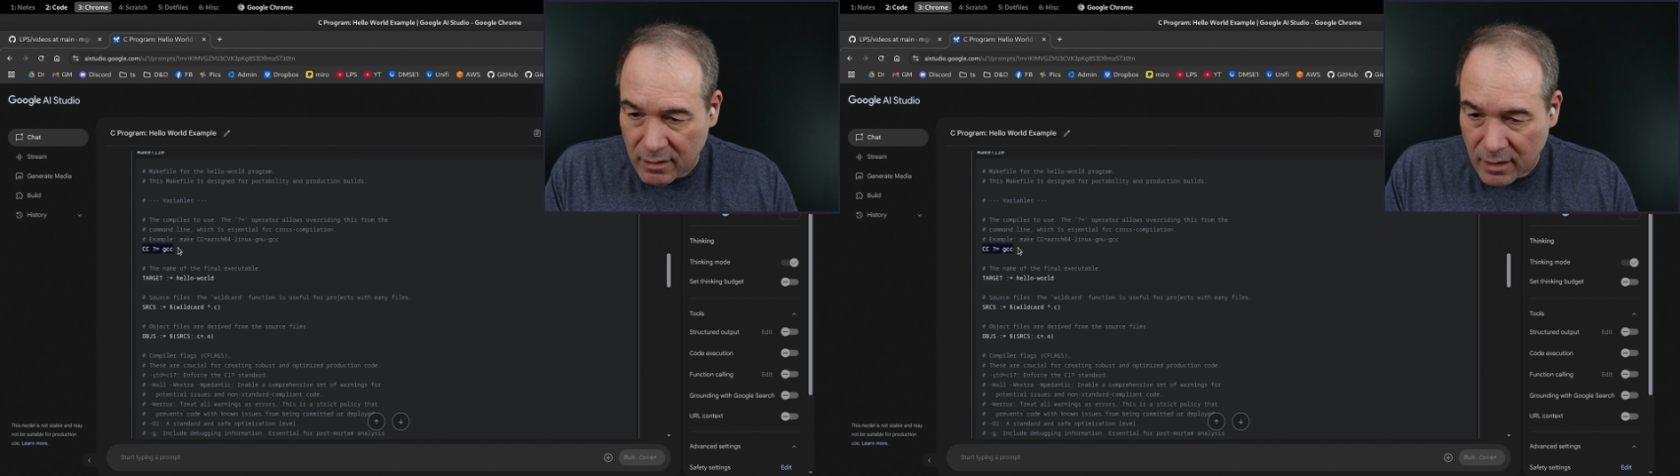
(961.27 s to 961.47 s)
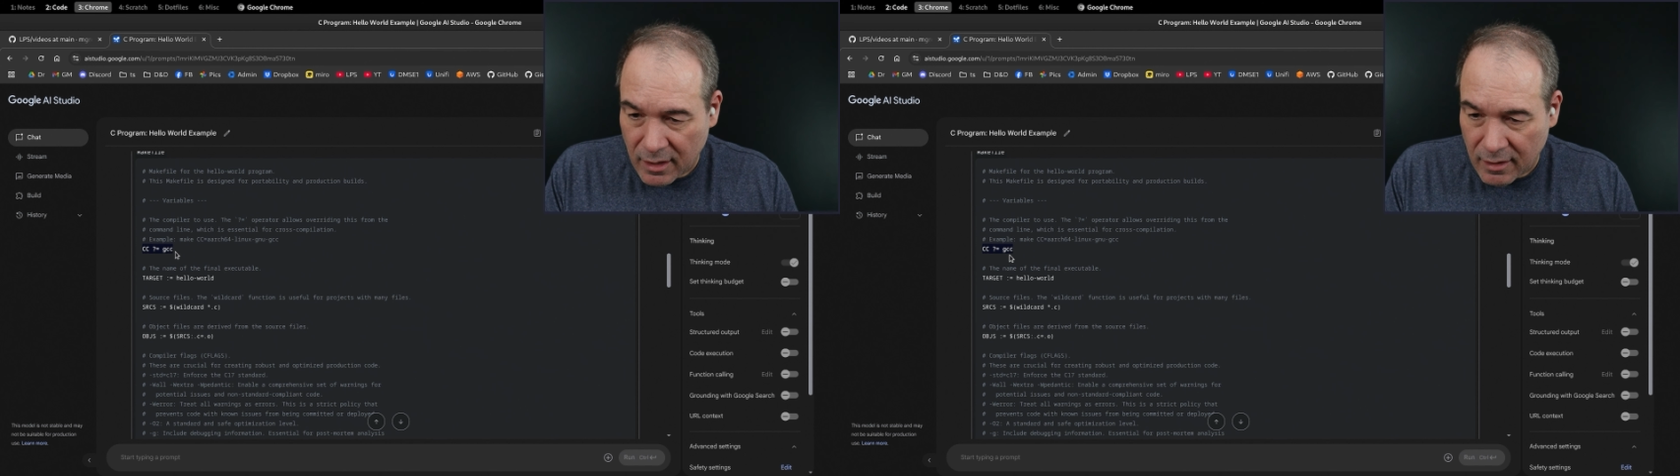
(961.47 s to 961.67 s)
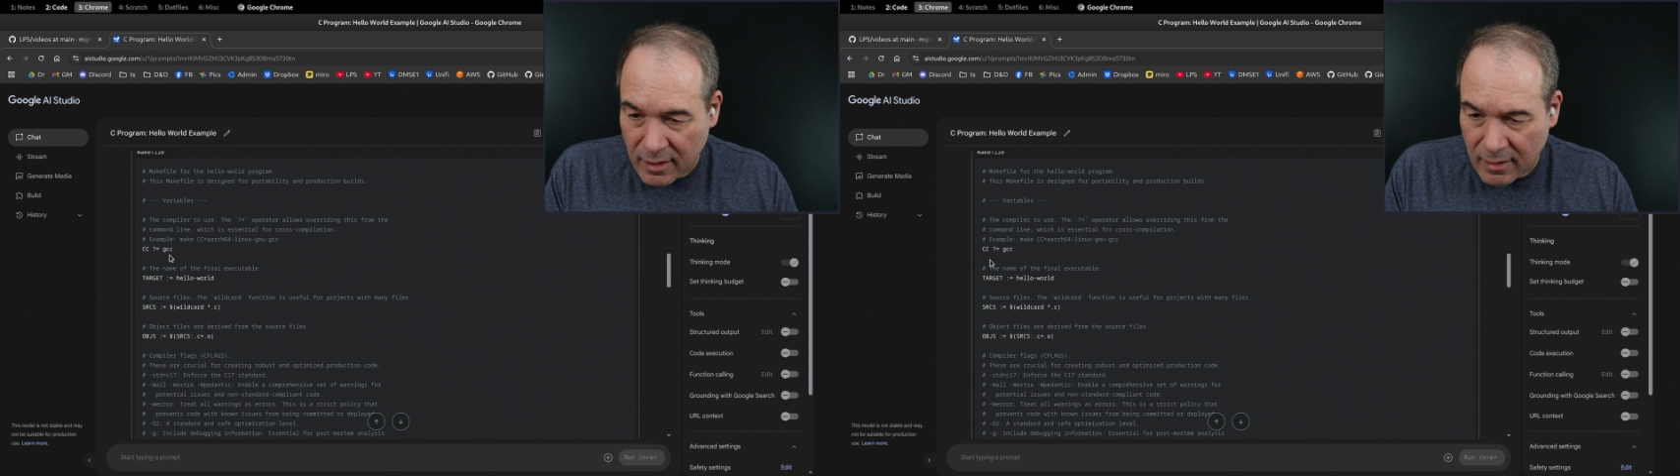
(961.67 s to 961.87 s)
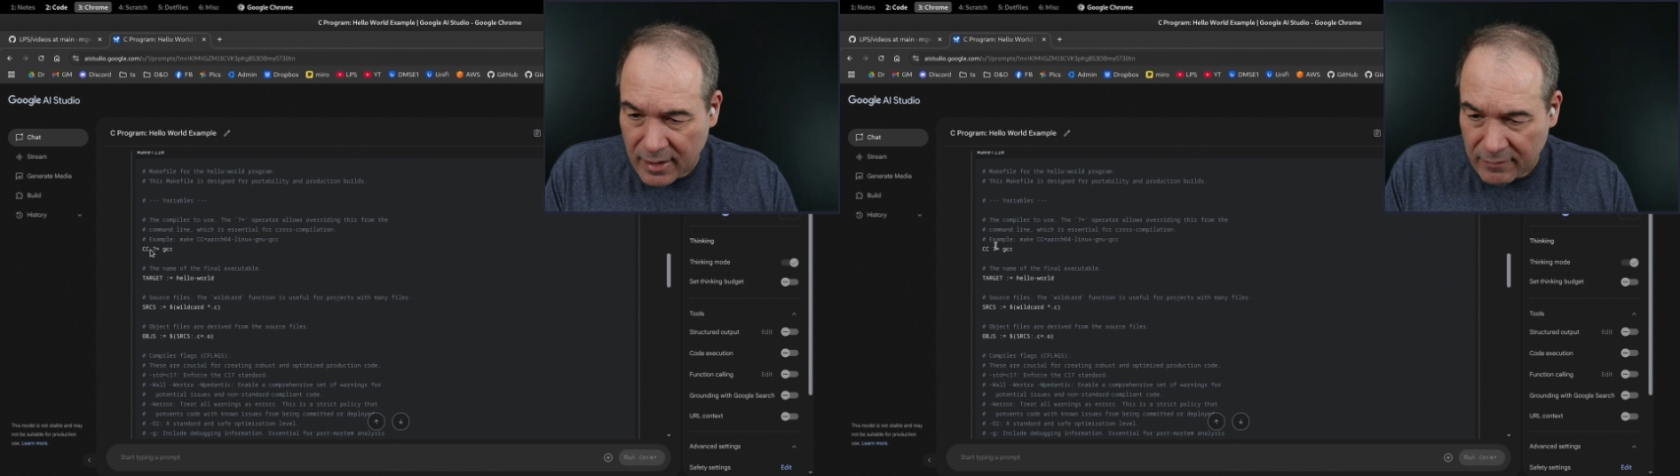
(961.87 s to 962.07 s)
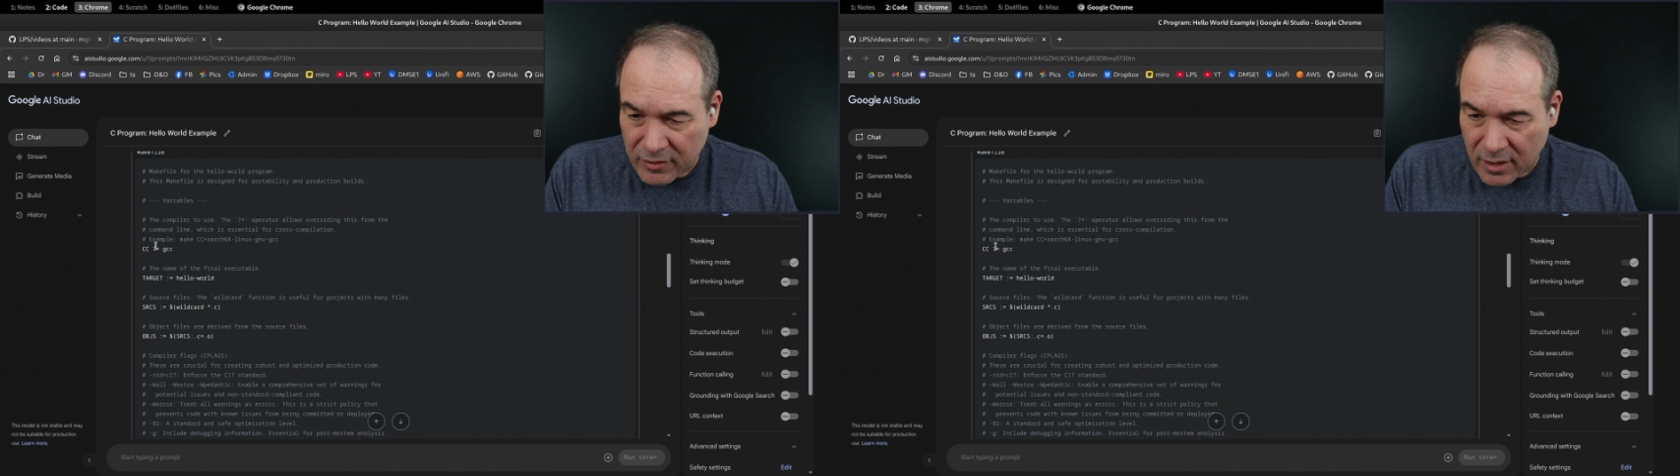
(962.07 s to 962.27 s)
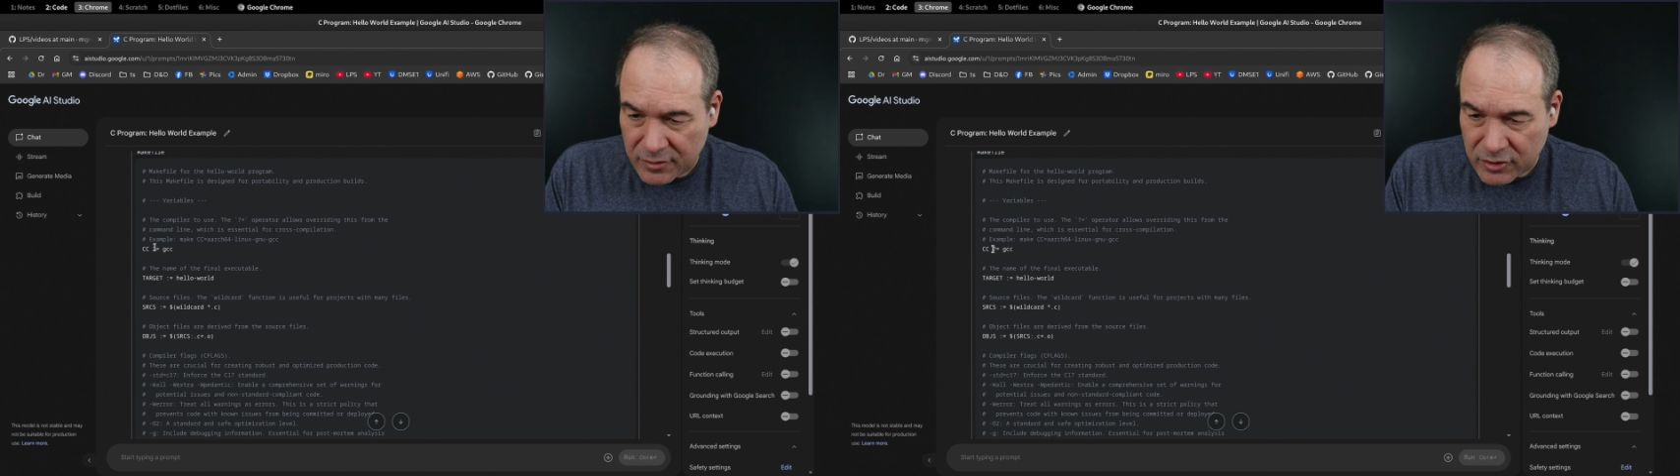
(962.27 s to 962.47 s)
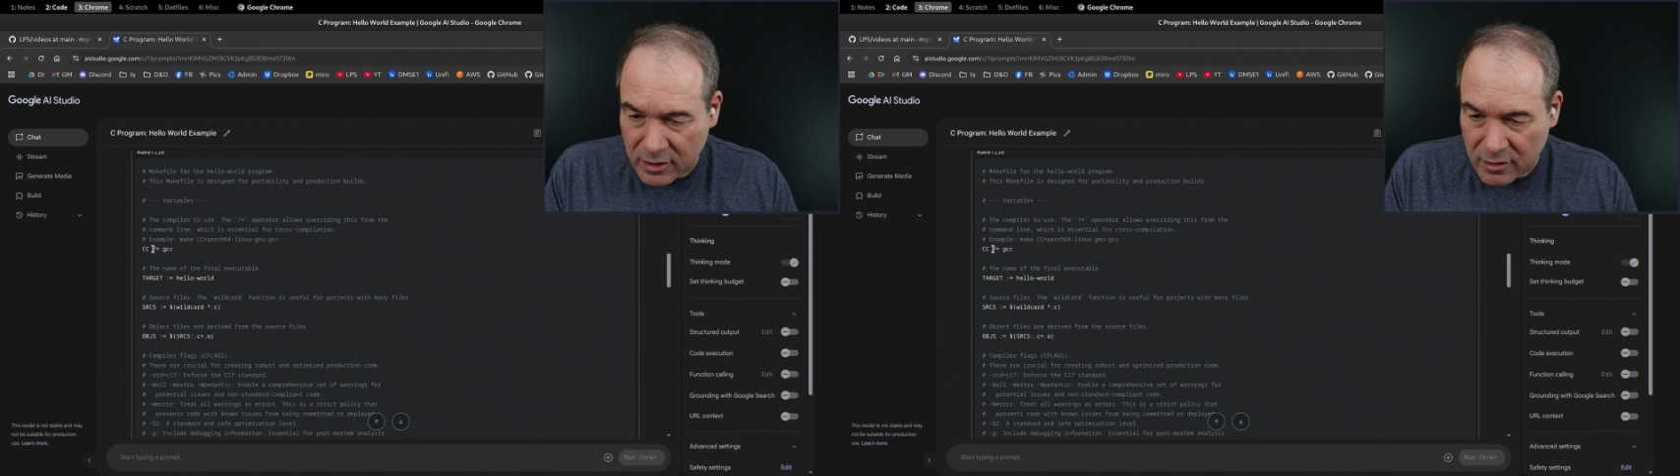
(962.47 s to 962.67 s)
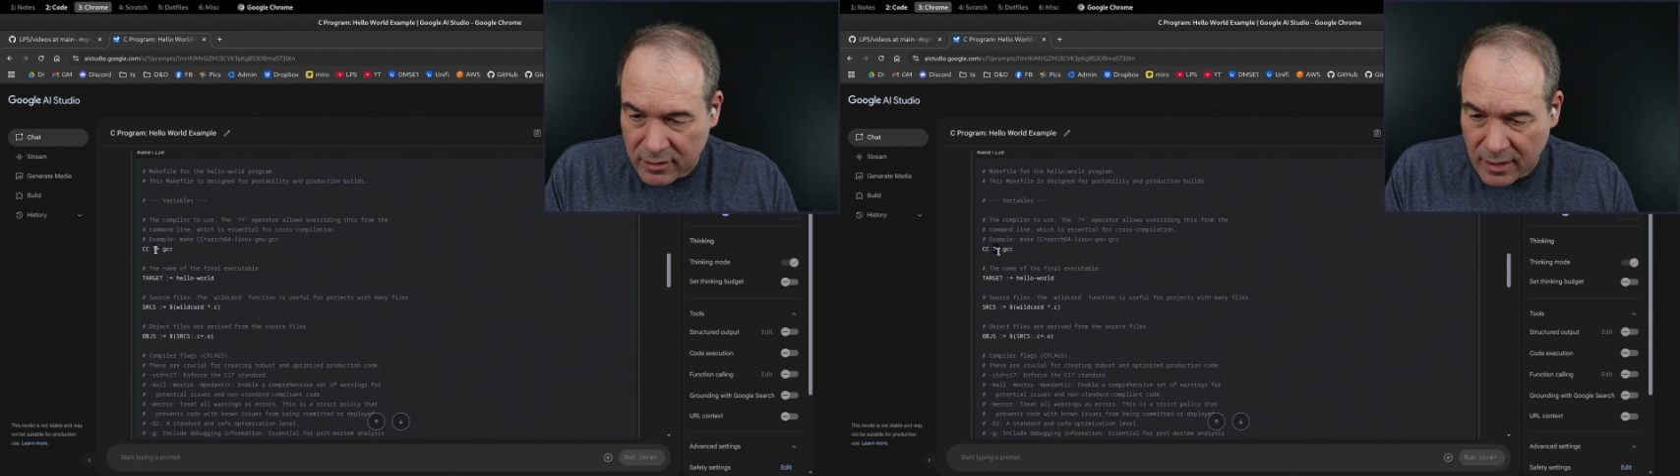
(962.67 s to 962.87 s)
I'd have to actually
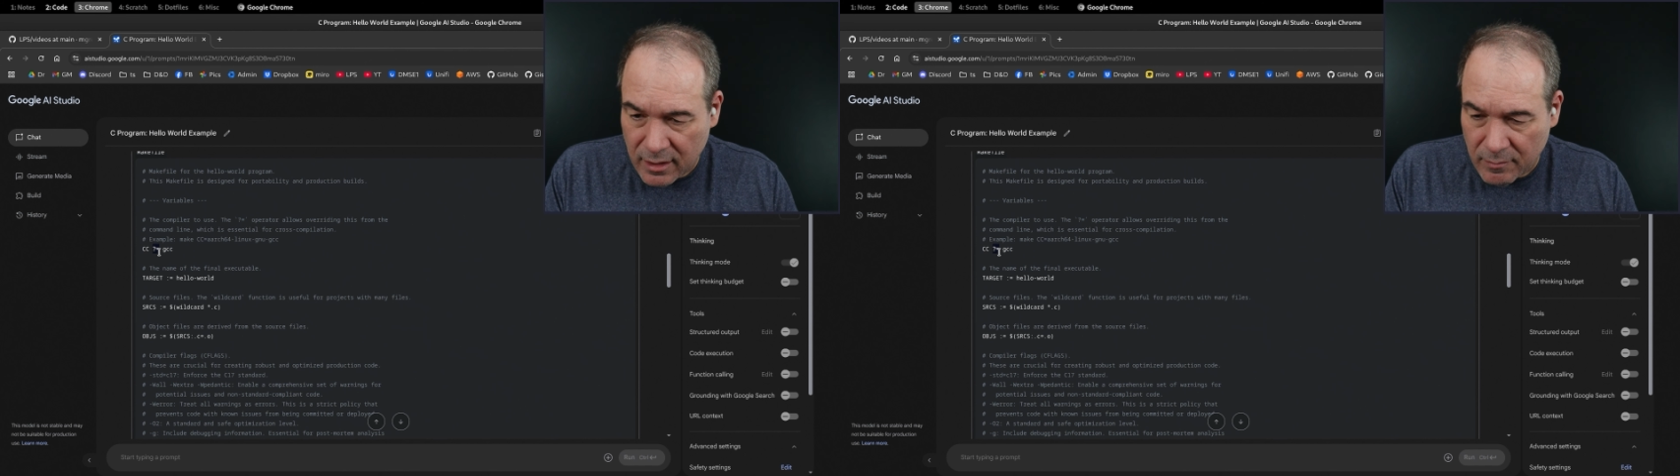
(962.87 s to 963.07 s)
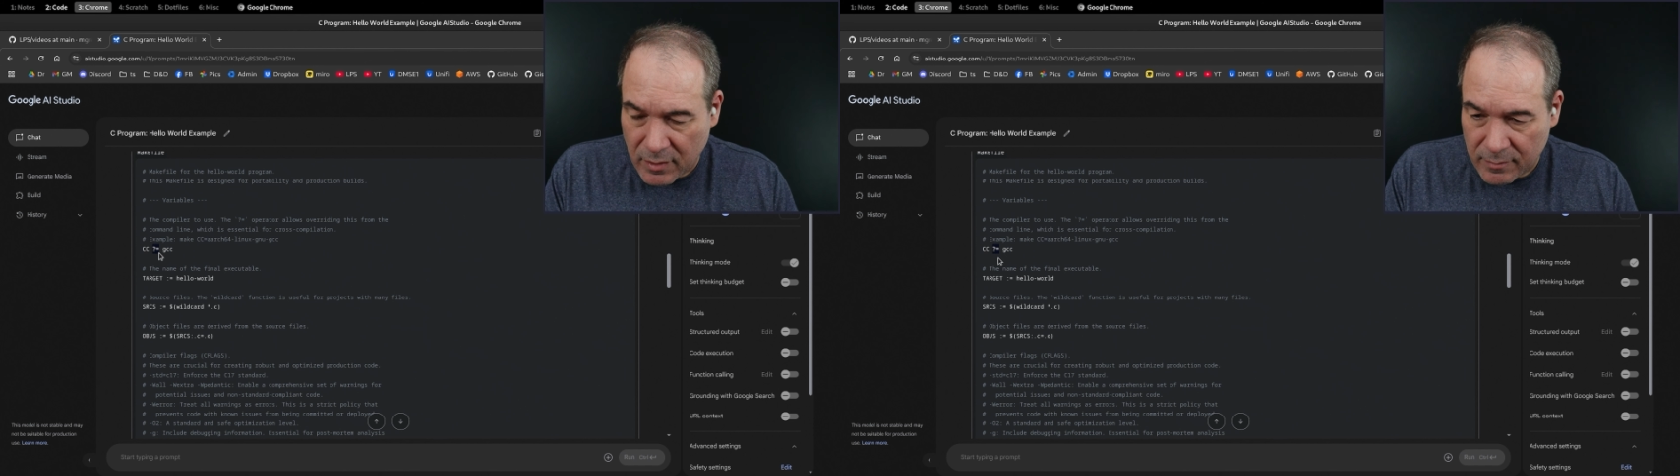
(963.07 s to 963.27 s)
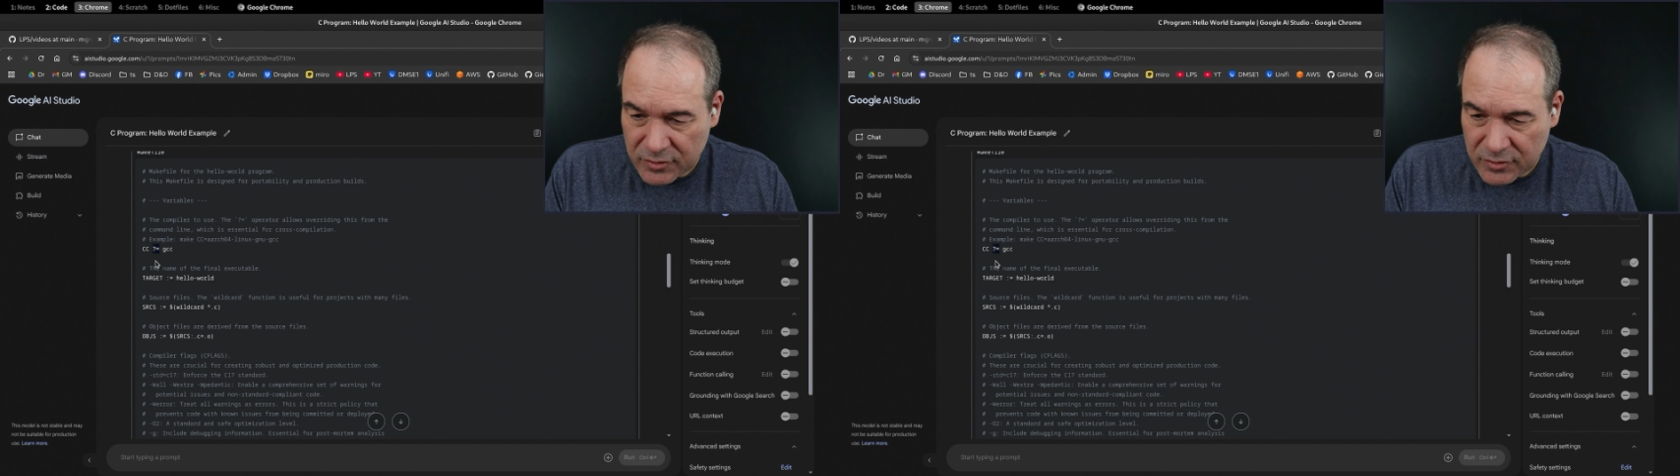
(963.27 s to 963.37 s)
look that up, but I'm